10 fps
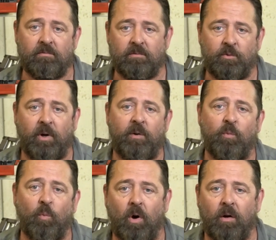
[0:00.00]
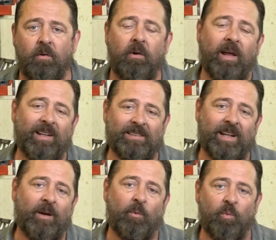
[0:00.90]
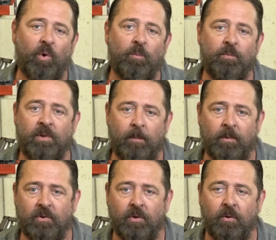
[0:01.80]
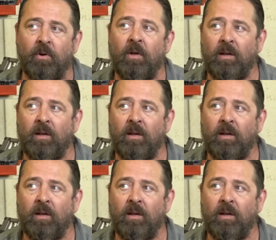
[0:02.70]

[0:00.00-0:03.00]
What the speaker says: straight water, and it's at room temperature.